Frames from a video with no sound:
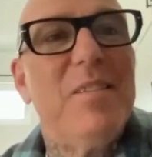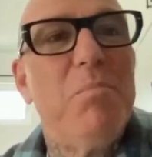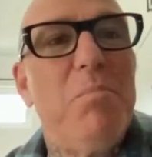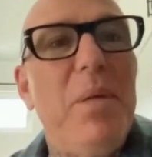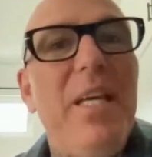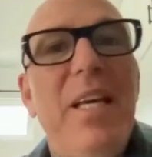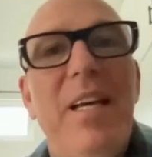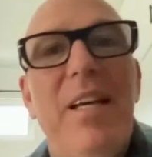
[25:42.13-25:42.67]

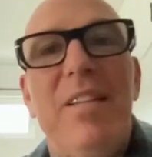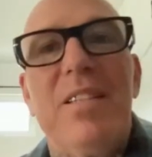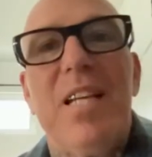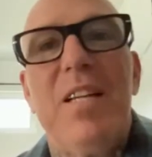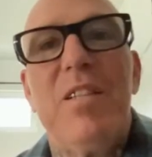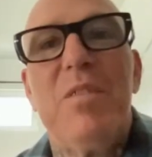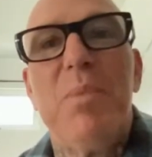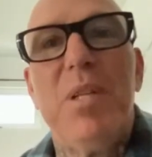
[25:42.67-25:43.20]
beings
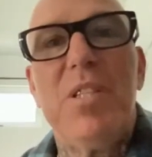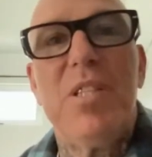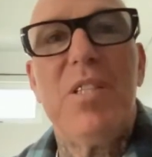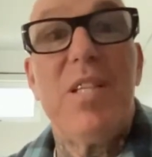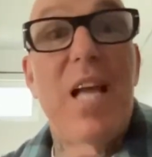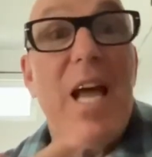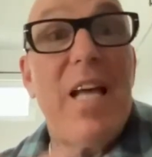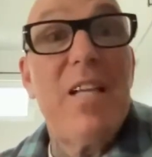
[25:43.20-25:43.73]
as much
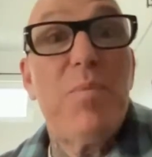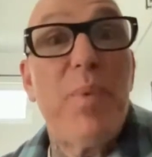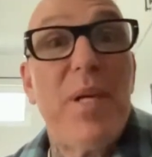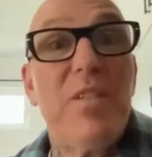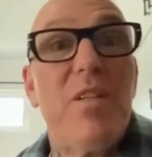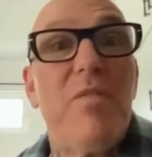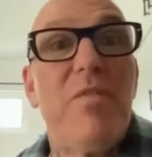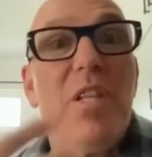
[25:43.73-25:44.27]
as
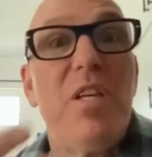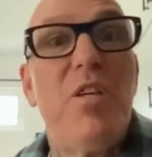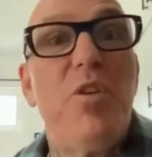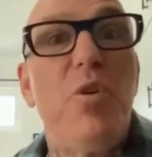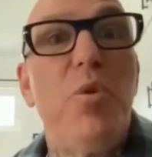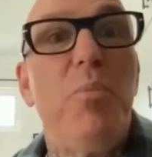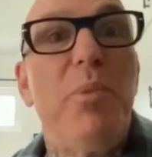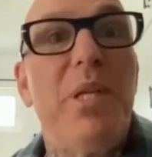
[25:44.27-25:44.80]
aspects of the
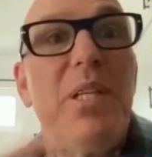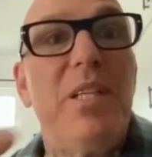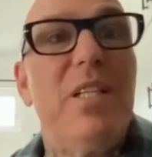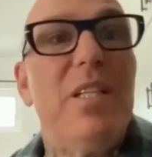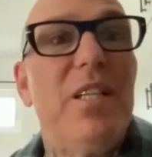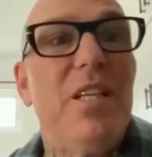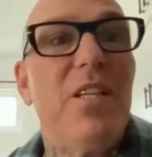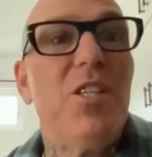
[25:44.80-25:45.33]
human
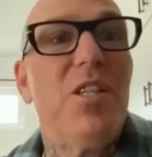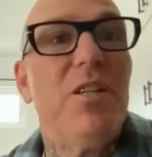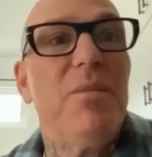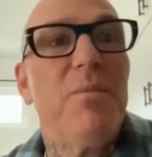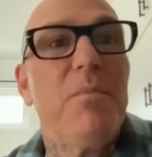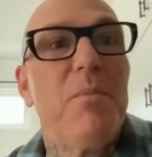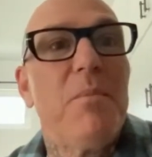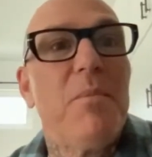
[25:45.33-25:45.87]

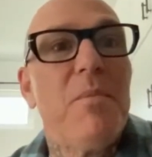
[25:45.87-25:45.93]
condition.